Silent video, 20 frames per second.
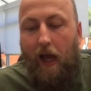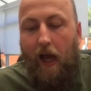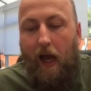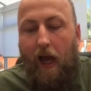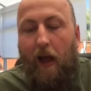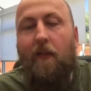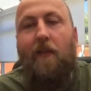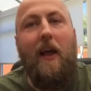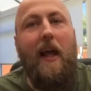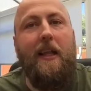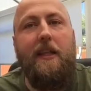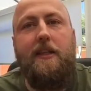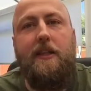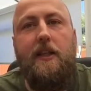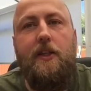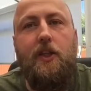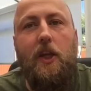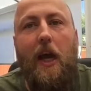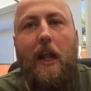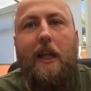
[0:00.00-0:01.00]
And that's the
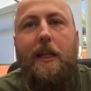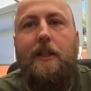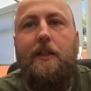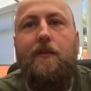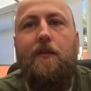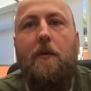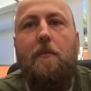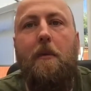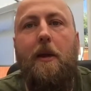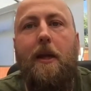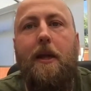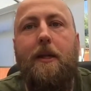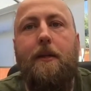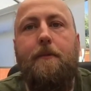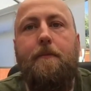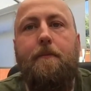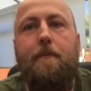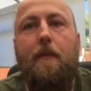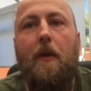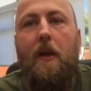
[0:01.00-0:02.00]
challenge for me.
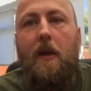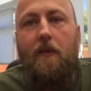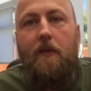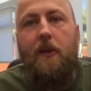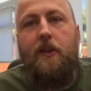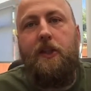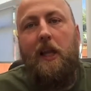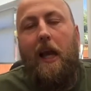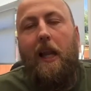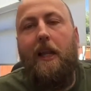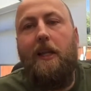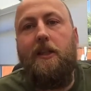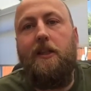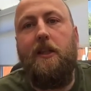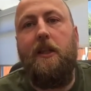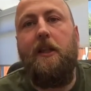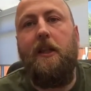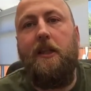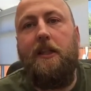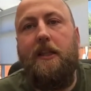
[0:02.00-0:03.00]
The challenge
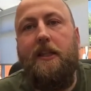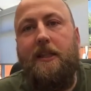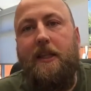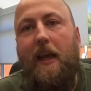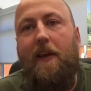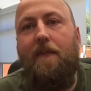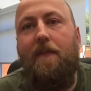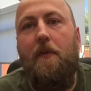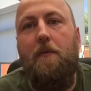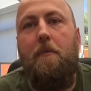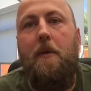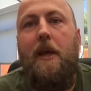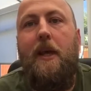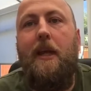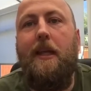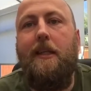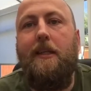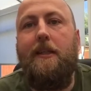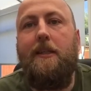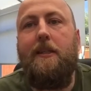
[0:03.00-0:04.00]
that this has set for
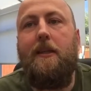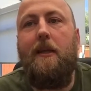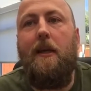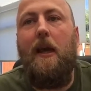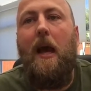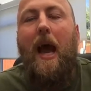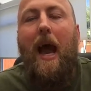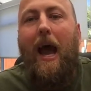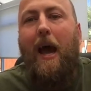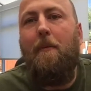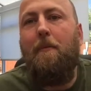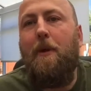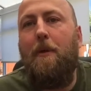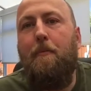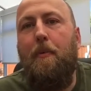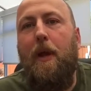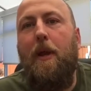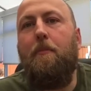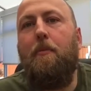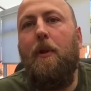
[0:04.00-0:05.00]
me is, how many
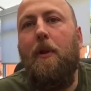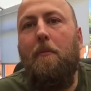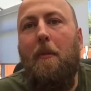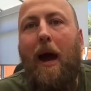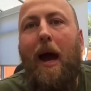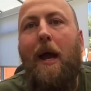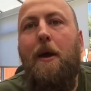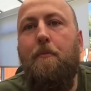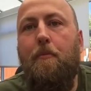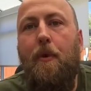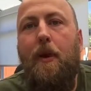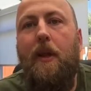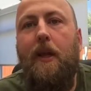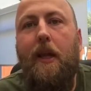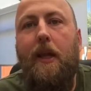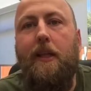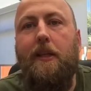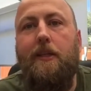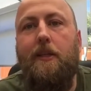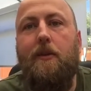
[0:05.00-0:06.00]
people am I
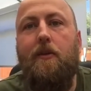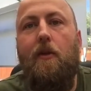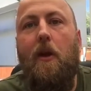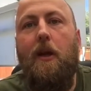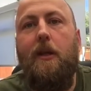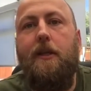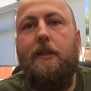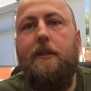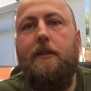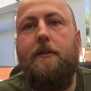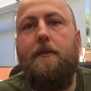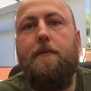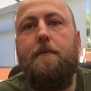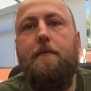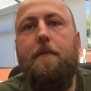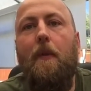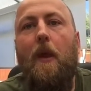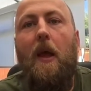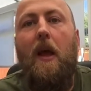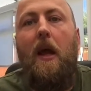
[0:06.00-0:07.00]
bringing to Christ?
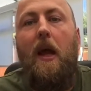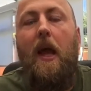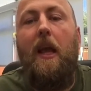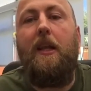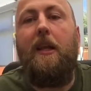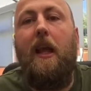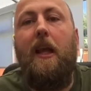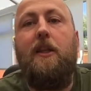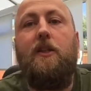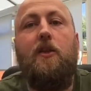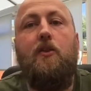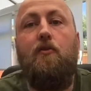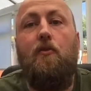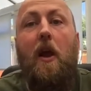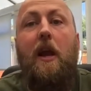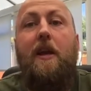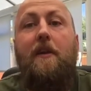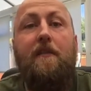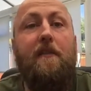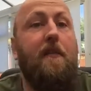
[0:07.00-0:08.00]
It's
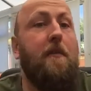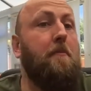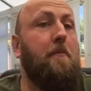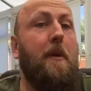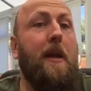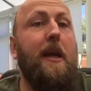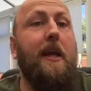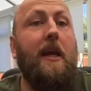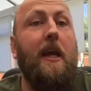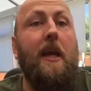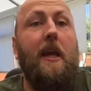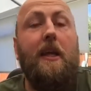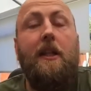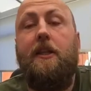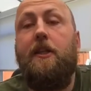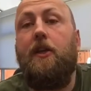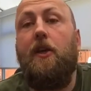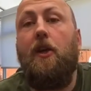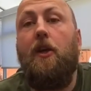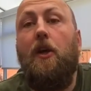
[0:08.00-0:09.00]
great for me
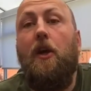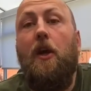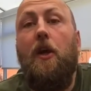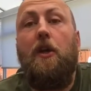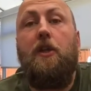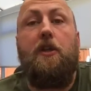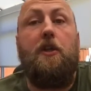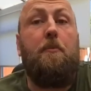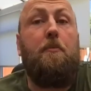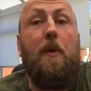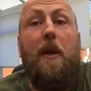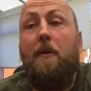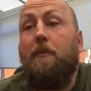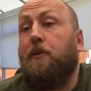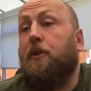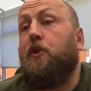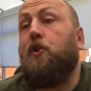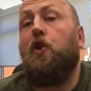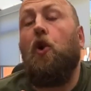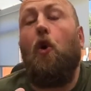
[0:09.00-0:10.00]
to be able
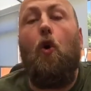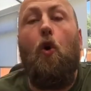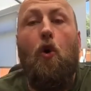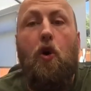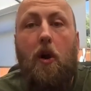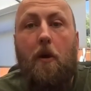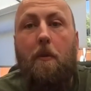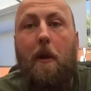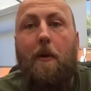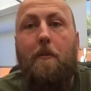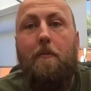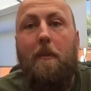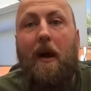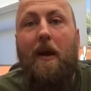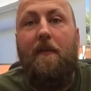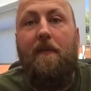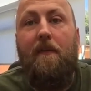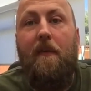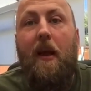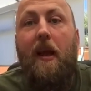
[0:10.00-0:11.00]
to talk about my
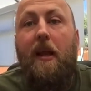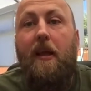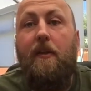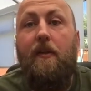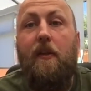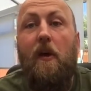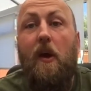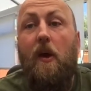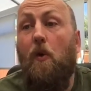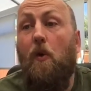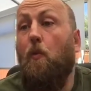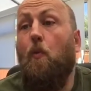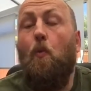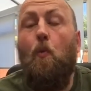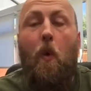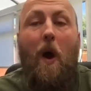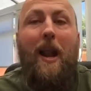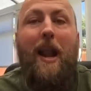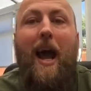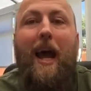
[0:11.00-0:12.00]
faith
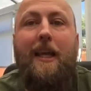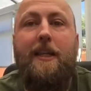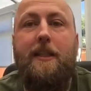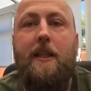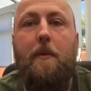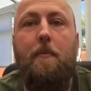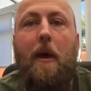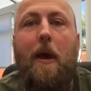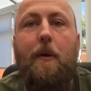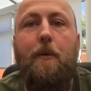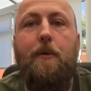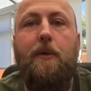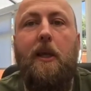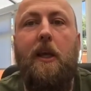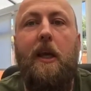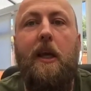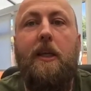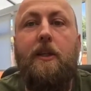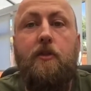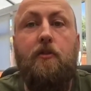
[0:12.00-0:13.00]
when asked about
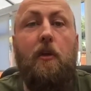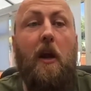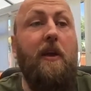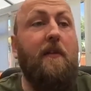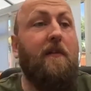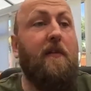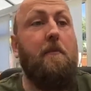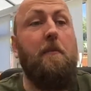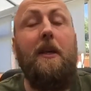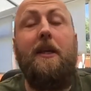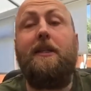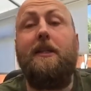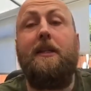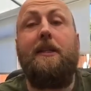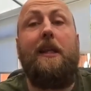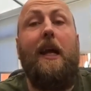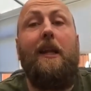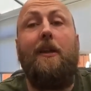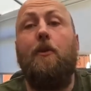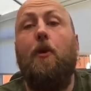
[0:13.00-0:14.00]
it. It's great for me to
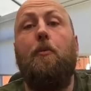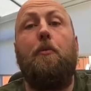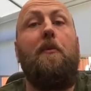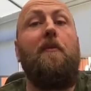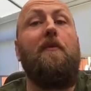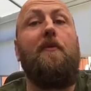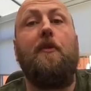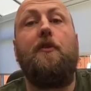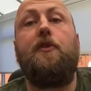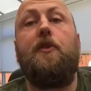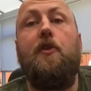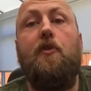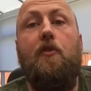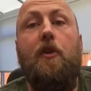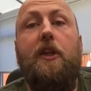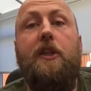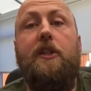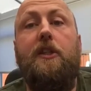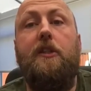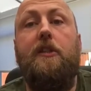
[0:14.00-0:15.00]
stand up in front of
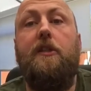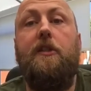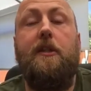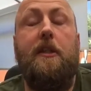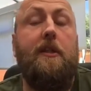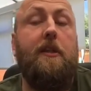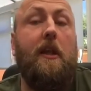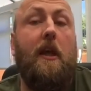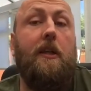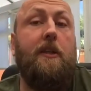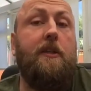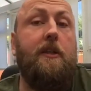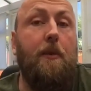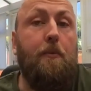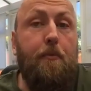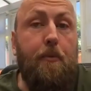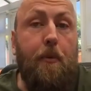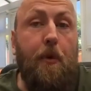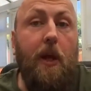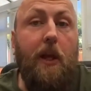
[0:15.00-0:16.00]
Christians and to
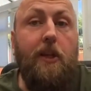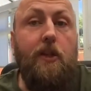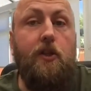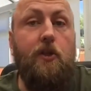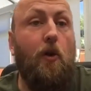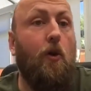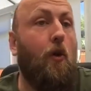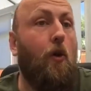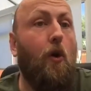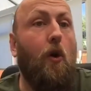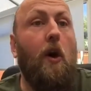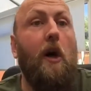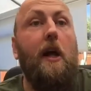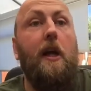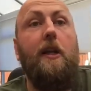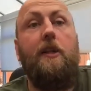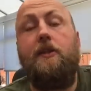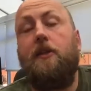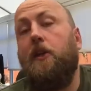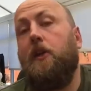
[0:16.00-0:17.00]
preach or
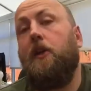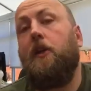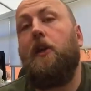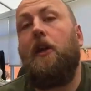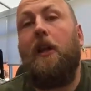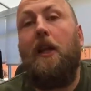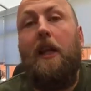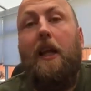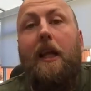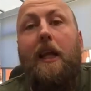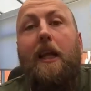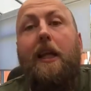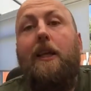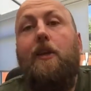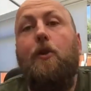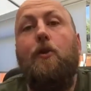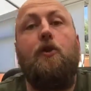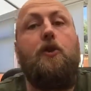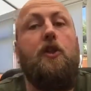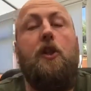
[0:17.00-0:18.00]
to lead
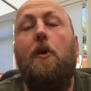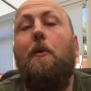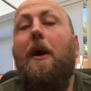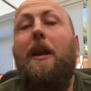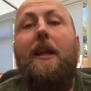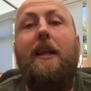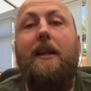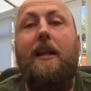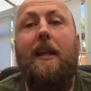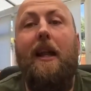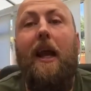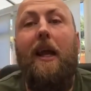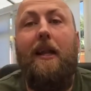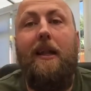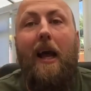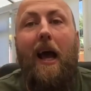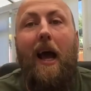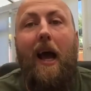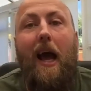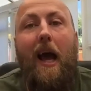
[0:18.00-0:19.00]
or to do anything like
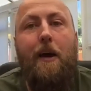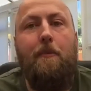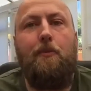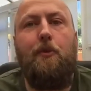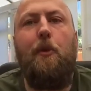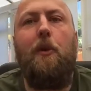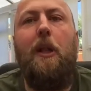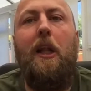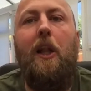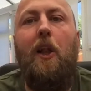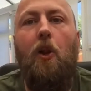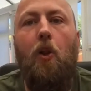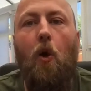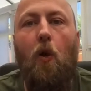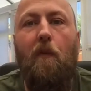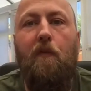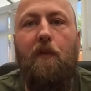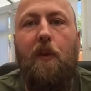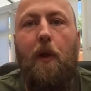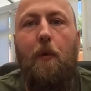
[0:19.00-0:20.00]
that. I absolutely
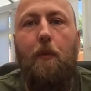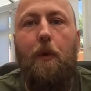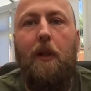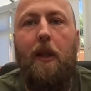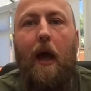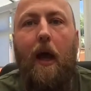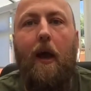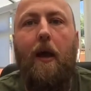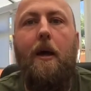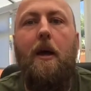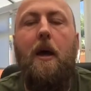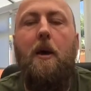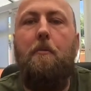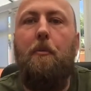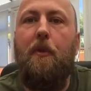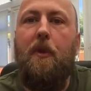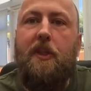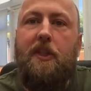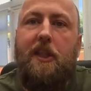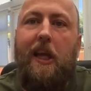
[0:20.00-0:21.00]
love doing that.
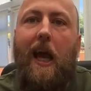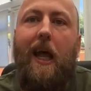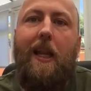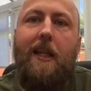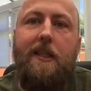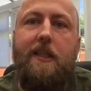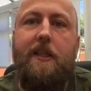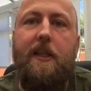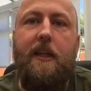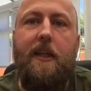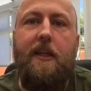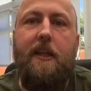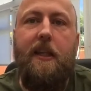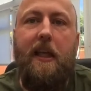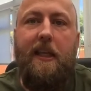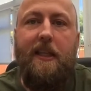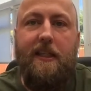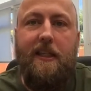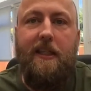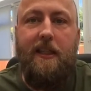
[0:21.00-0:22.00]
But the challenge
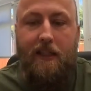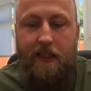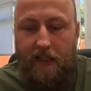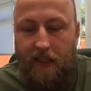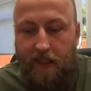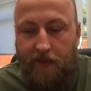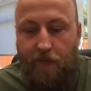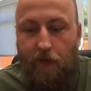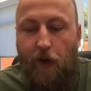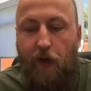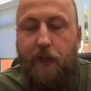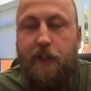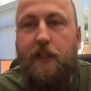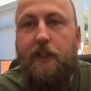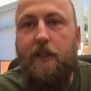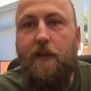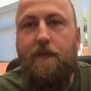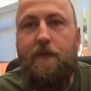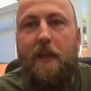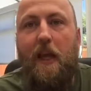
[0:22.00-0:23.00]
that these
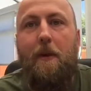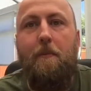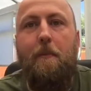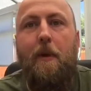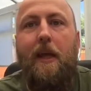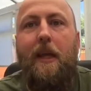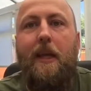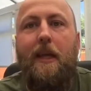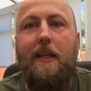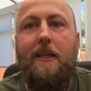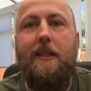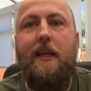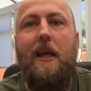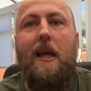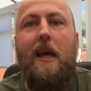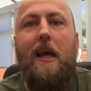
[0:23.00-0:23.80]
verses have set me is,